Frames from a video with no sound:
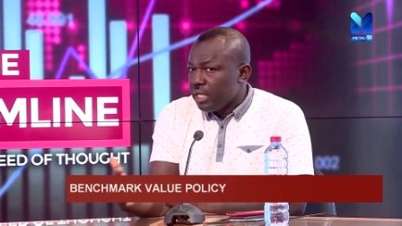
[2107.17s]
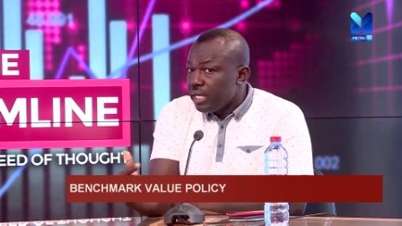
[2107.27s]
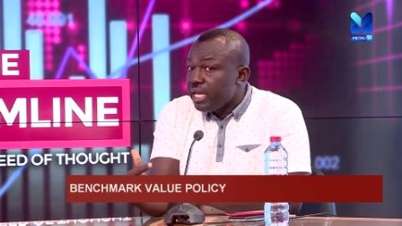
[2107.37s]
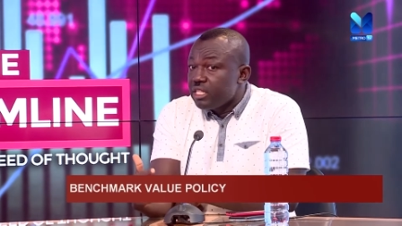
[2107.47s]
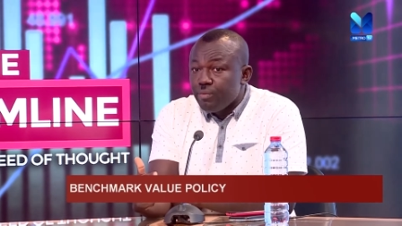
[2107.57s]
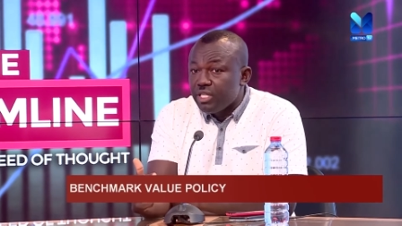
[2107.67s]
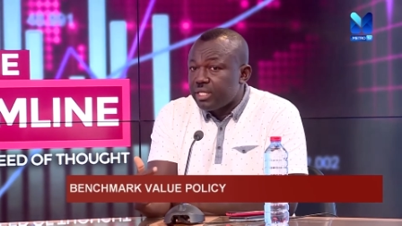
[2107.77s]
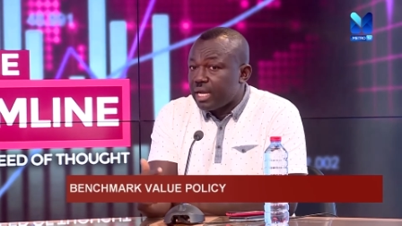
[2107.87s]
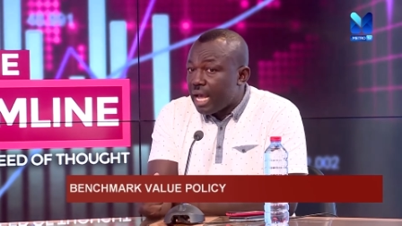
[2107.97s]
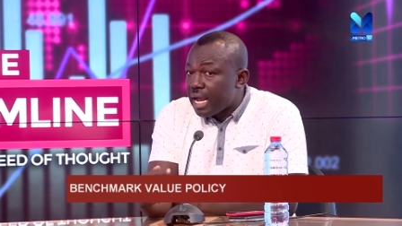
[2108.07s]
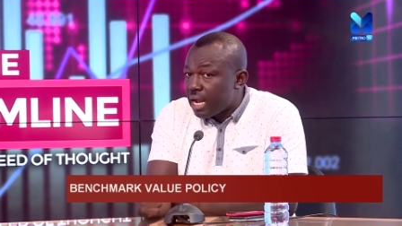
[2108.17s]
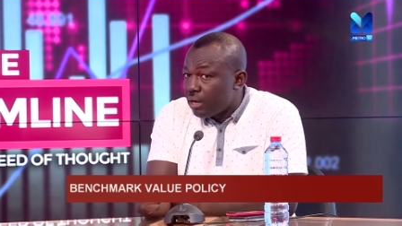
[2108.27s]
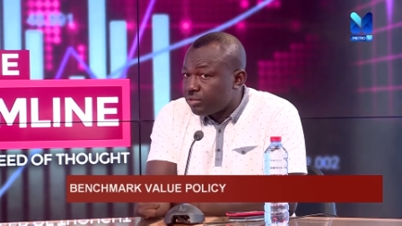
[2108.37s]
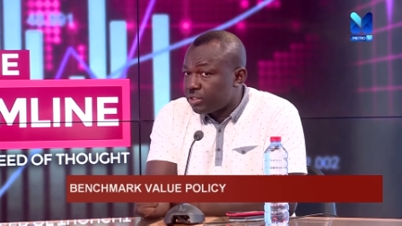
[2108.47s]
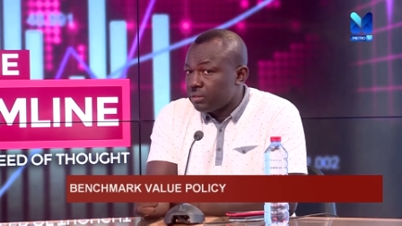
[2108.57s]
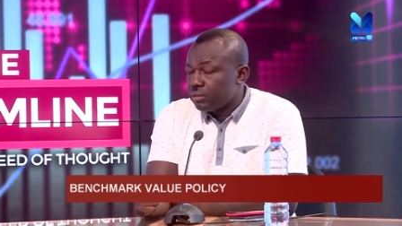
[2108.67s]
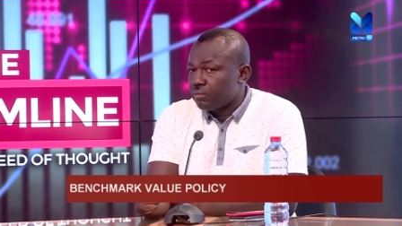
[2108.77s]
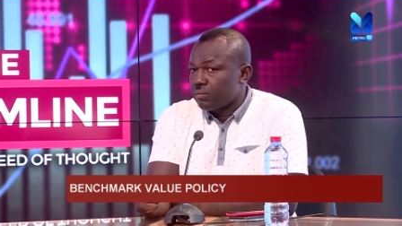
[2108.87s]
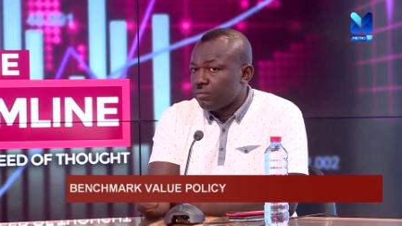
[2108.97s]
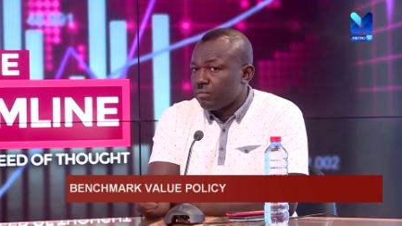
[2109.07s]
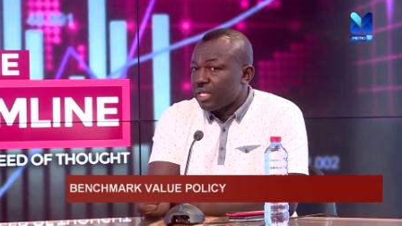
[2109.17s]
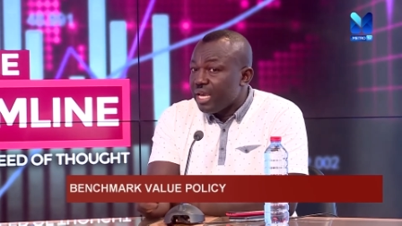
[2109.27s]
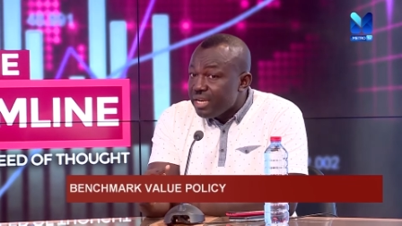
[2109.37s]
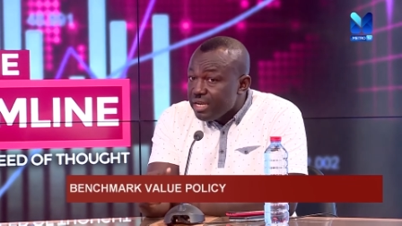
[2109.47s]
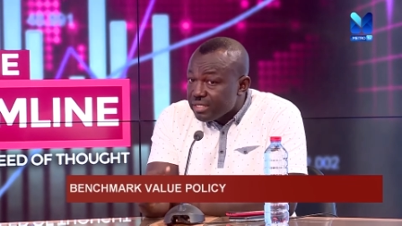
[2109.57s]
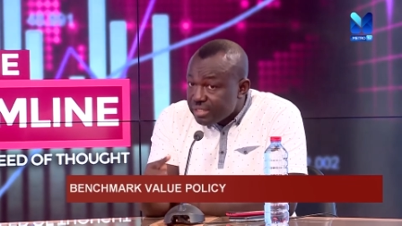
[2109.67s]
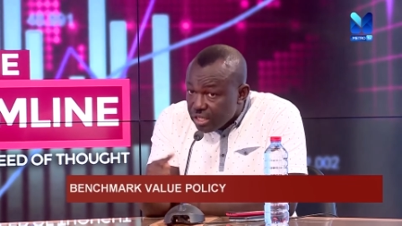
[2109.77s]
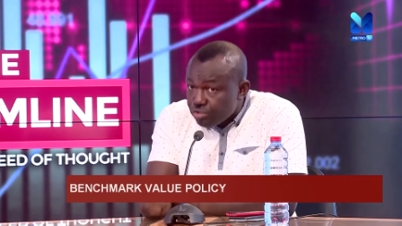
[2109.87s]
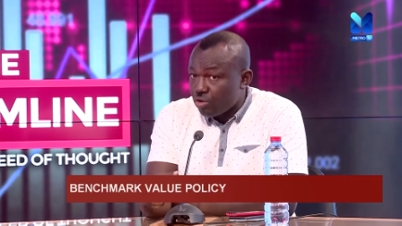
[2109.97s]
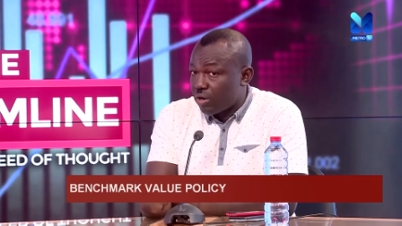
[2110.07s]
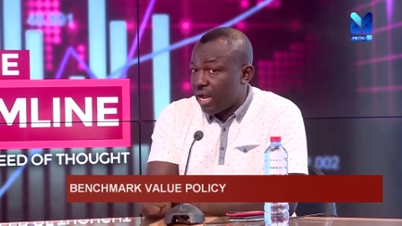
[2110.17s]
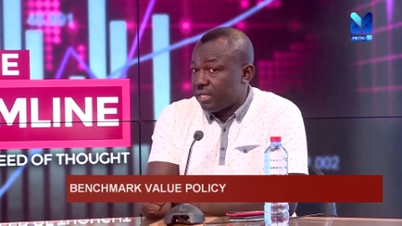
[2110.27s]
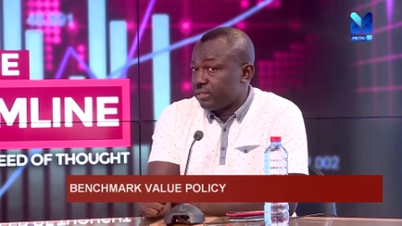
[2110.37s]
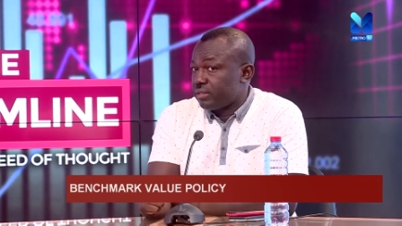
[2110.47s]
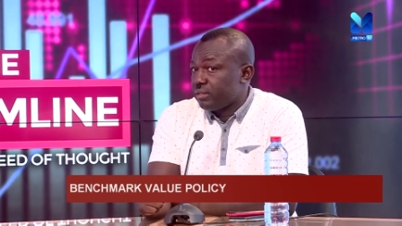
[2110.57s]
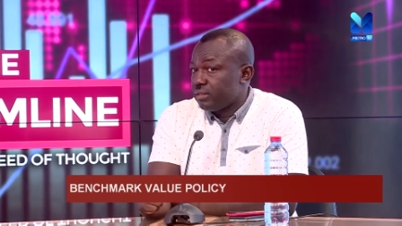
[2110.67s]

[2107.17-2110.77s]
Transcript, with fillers: Then it means the car comes, and then they seize your cars